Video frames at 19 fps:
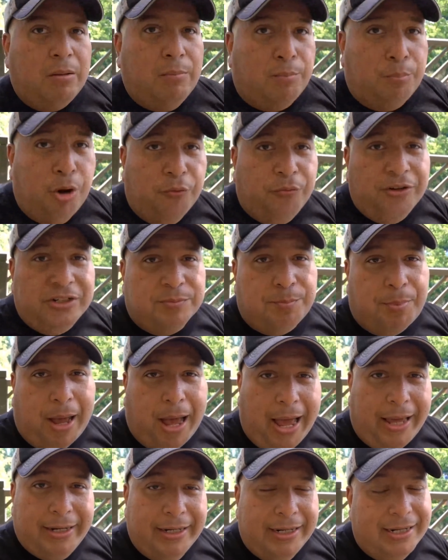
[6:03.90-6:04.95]
Perfect
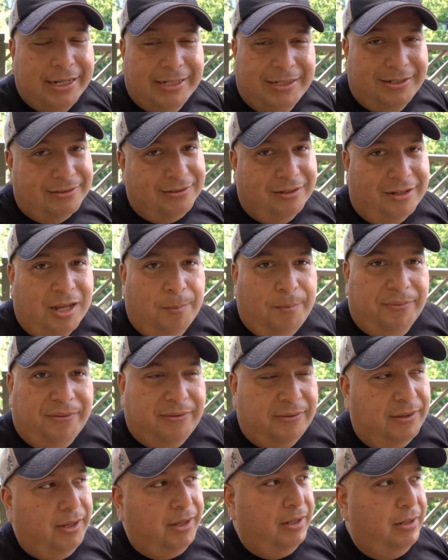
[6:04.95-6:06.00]
spot just to come
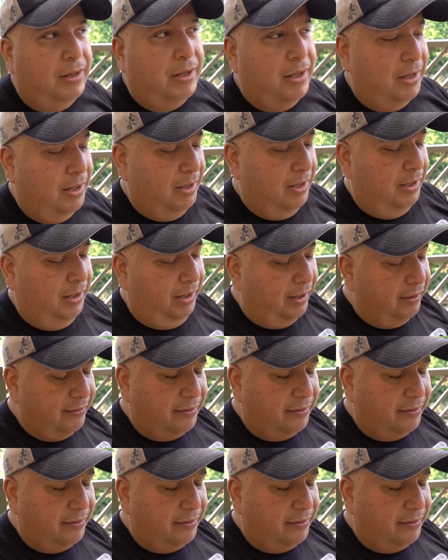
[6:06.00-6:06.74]
sit, eat